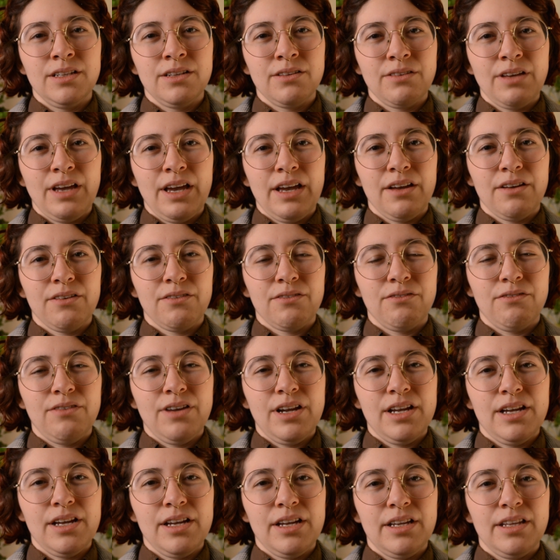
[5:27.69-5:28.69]
Okay,
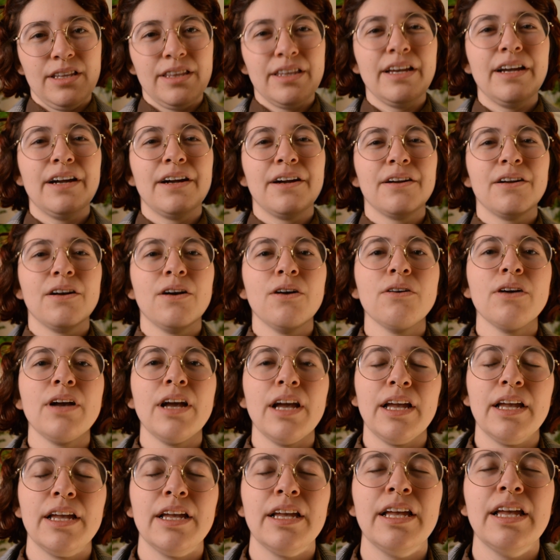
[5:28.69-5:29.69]
right there.
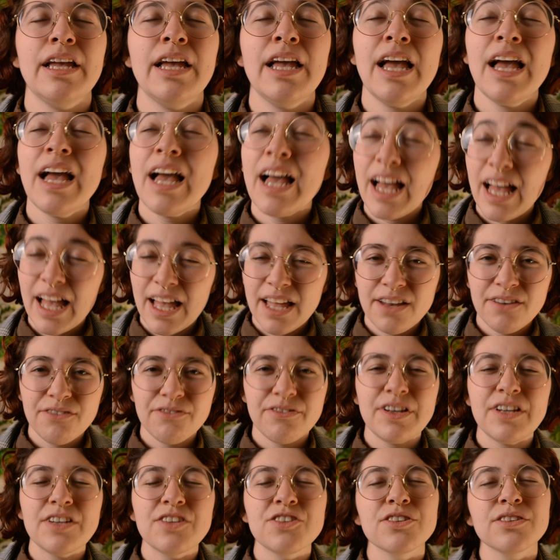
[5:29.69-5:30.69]
Okay. And
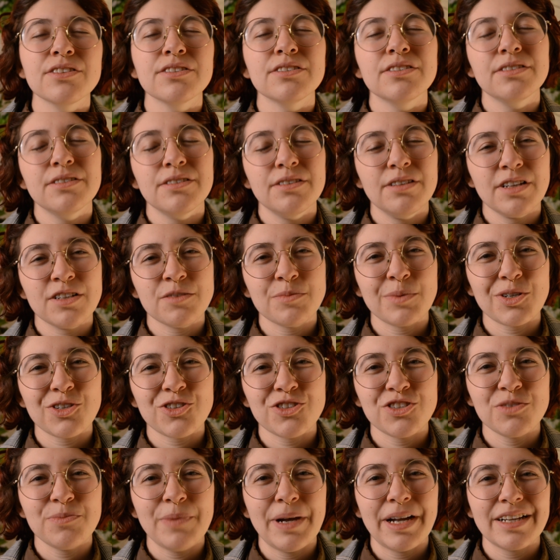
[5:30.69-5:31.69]
facial
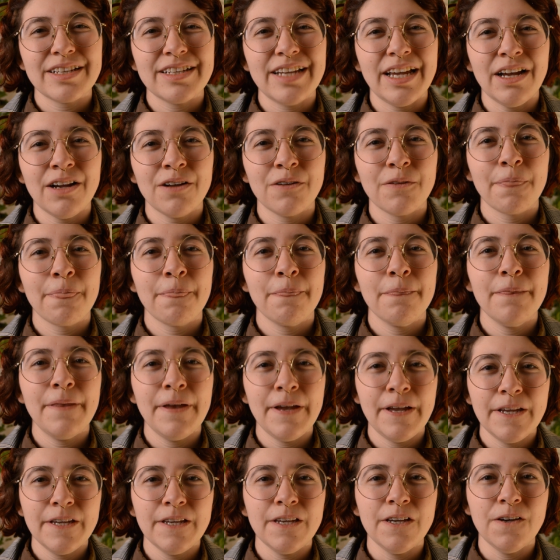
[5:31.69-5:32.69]
expressions back down.
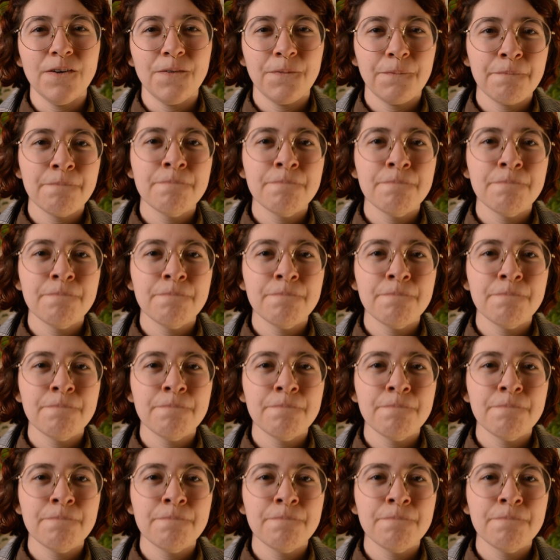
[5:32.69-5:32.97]
Thank you.